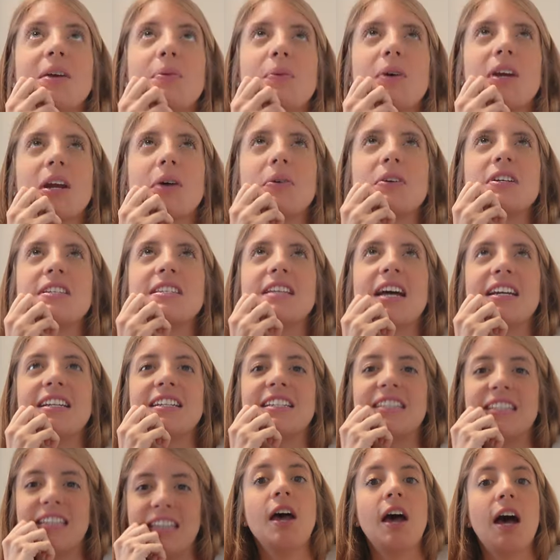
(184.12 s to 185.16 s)
then when I was
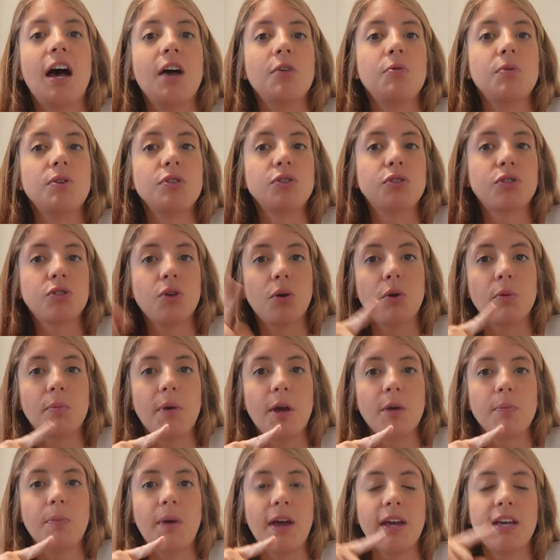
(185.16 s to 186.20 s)
19, I went solo
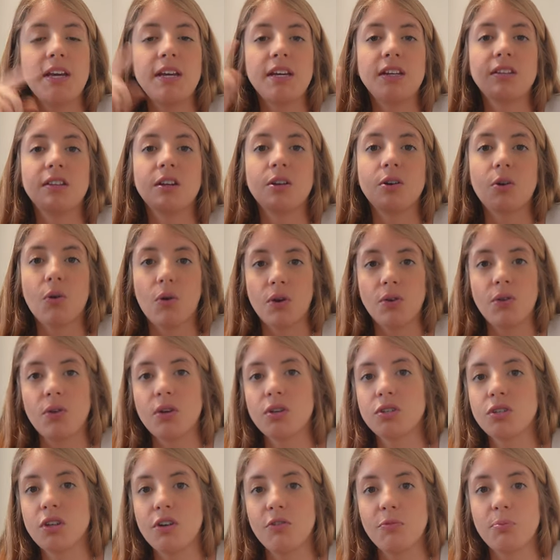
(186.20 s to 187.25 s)
backpacking in the
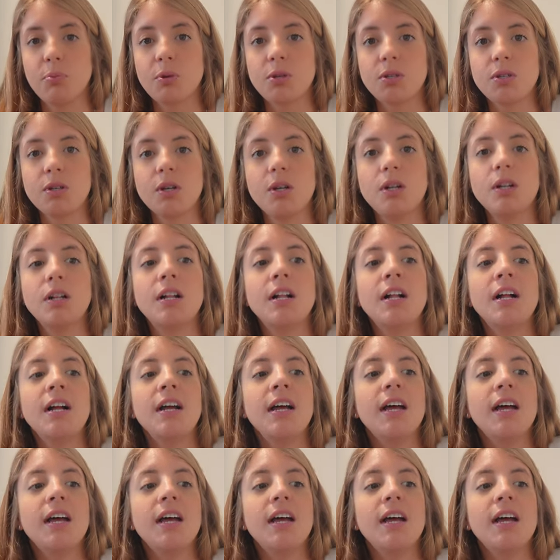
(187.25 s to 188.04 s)
northeast of Brazil